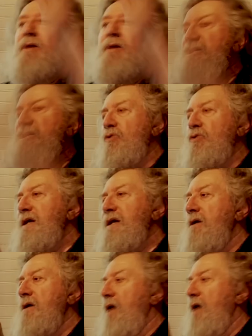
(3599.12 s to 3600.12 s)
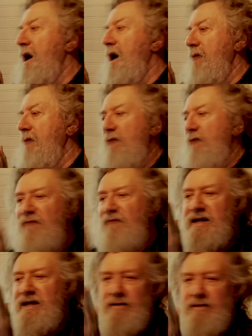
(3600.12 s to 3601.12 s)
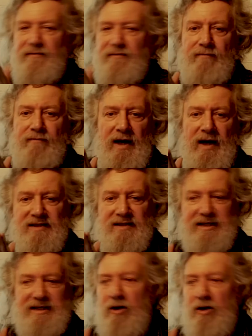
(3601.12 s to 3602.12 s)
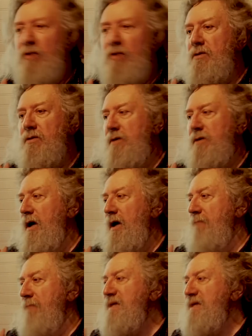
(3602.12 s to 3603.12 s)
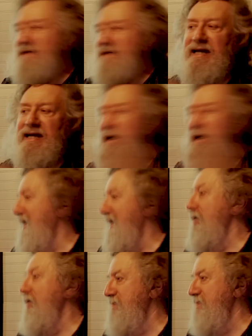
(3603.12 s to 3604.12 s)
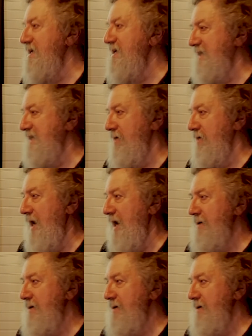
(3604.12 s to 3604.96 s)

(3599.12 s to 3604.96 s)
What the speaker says: between roughly 0 BC and 1000 BC, right?